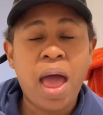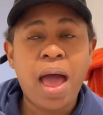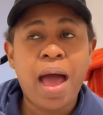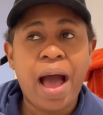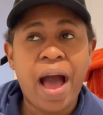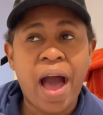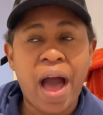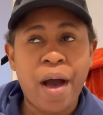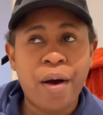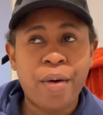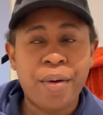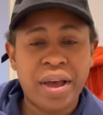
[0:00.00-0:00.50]

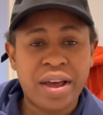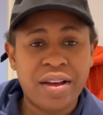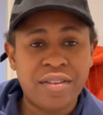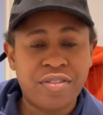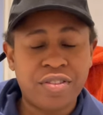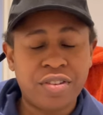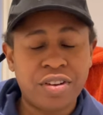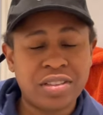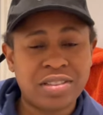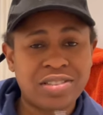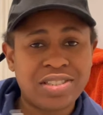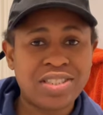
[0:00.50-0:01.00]

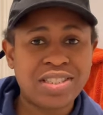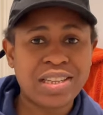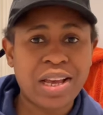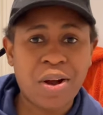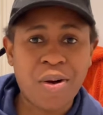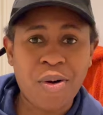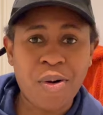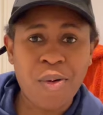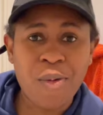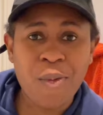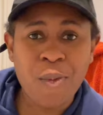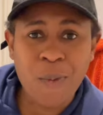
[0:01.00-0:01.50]
However, the
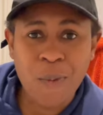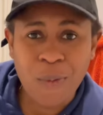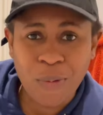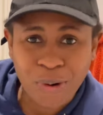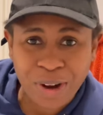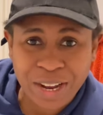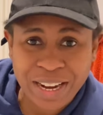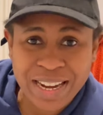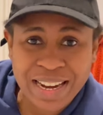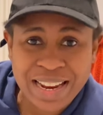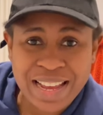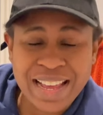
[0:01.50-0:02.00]
second
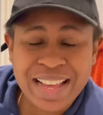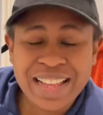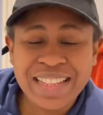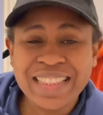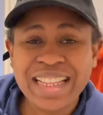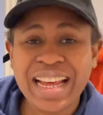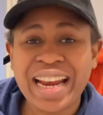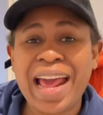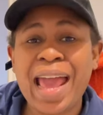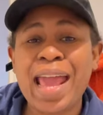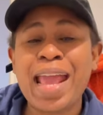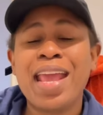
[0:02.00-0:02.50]
one
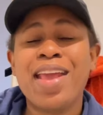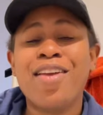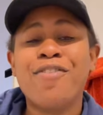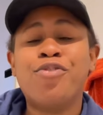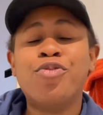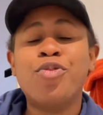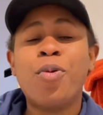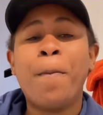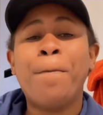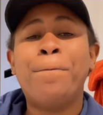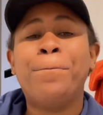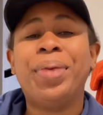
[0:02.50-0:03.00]
that I
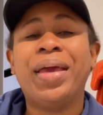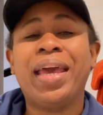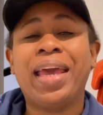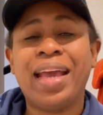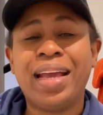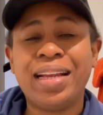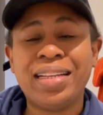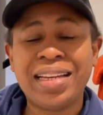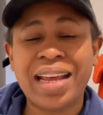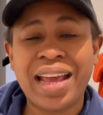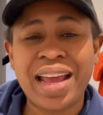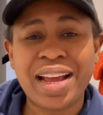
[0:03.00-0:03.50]
even paid